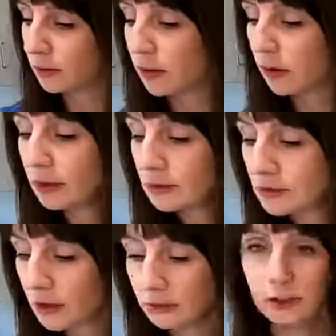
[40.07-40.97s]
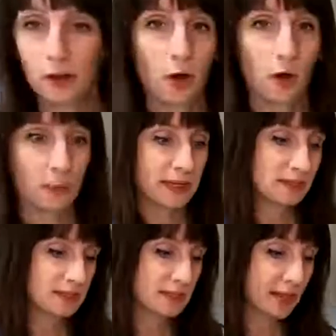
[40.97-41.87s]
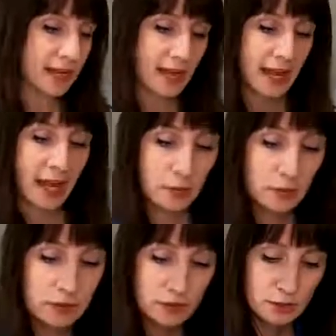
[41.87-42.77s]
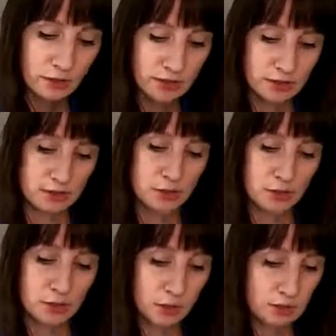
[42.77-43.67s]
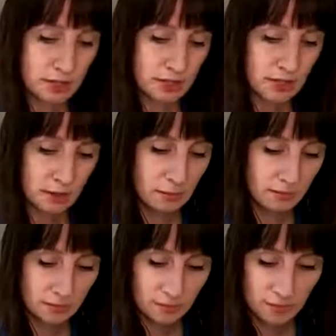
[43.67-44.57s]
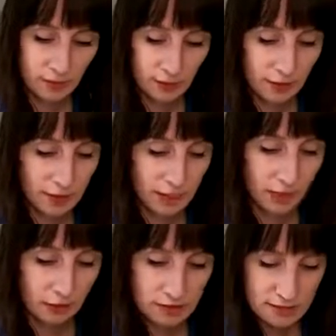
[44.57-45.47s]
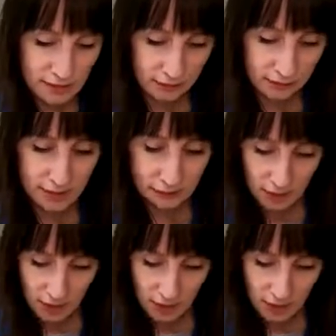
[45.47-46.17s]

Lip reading: unsalted almonds, and we're just going to toast them in our skillet.